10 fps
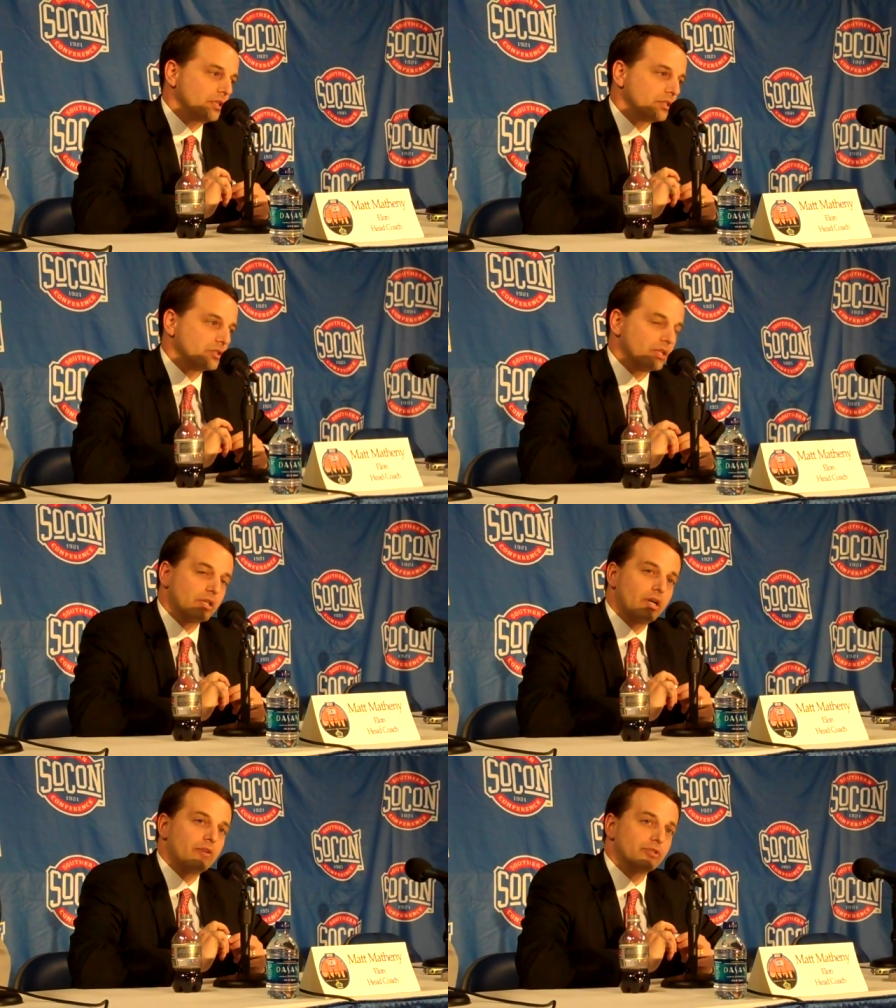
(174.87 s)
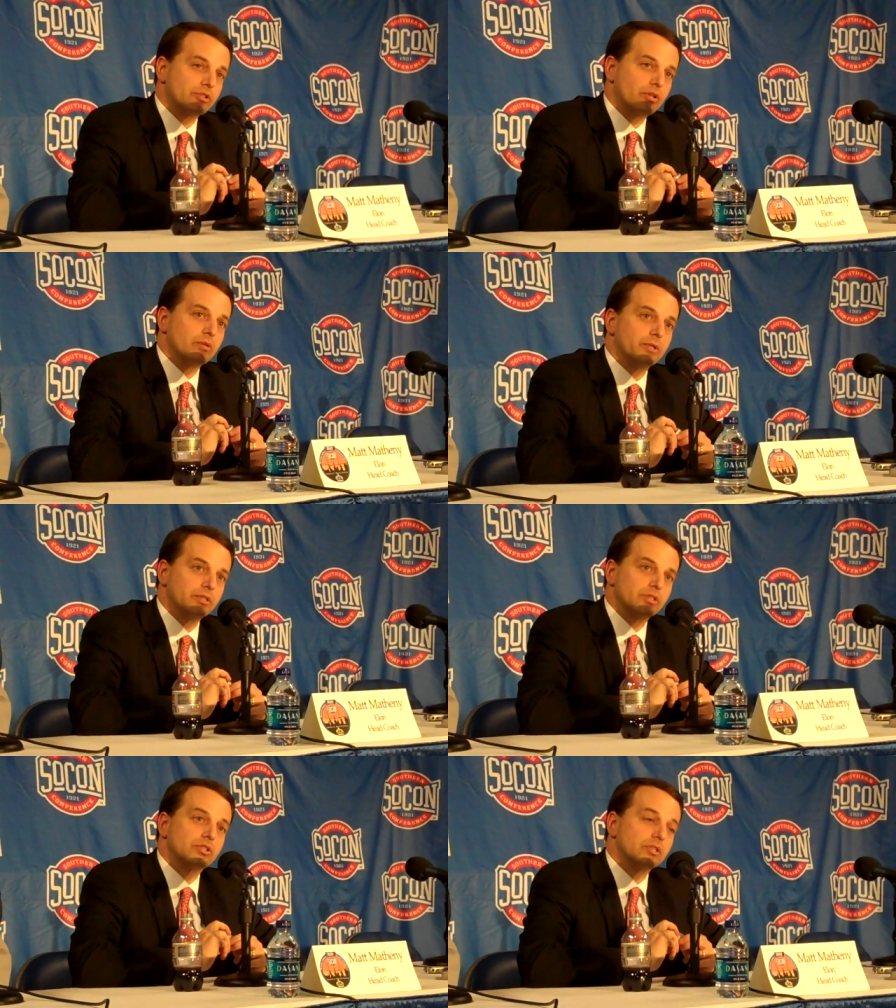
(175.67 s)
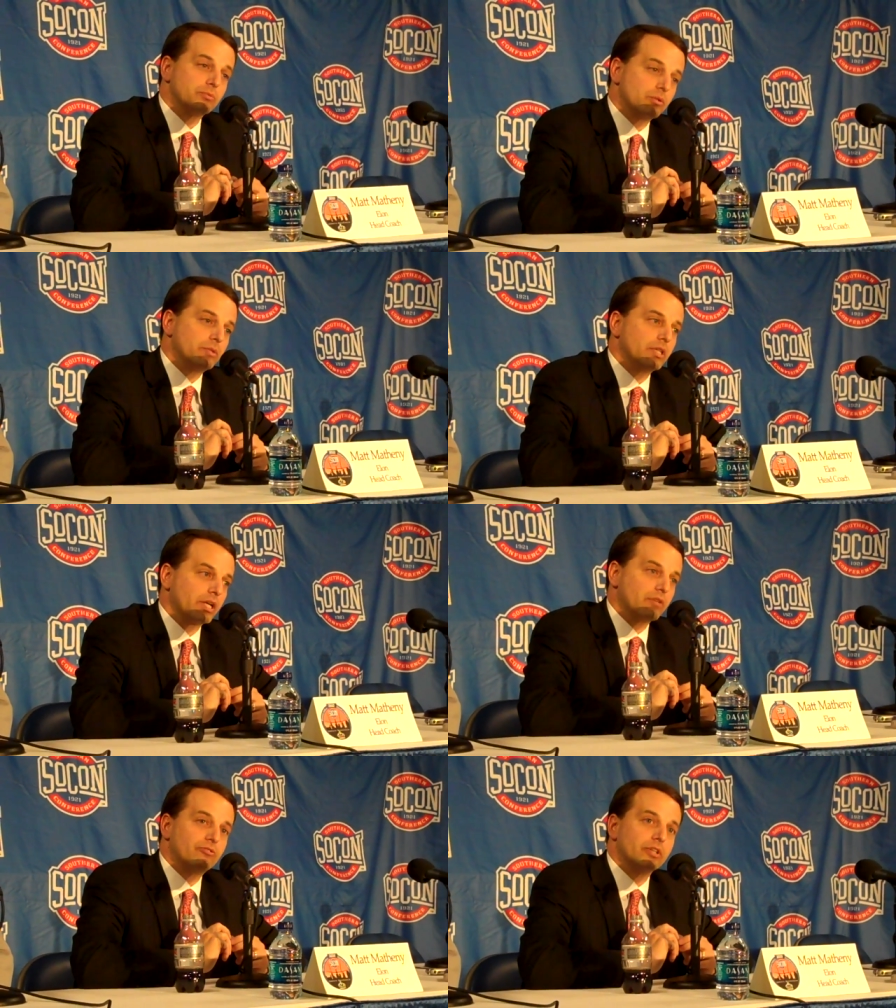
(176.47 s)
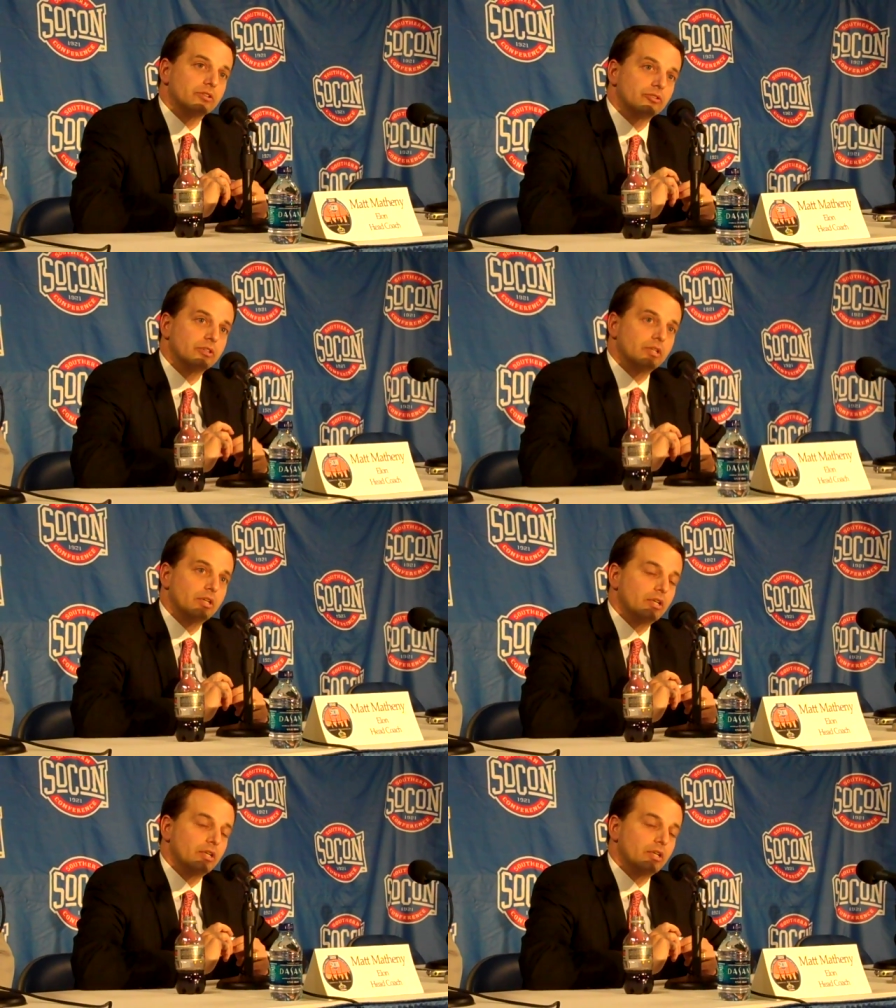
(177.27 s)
the Southern Conference Tournament. It just seems to me like it fits.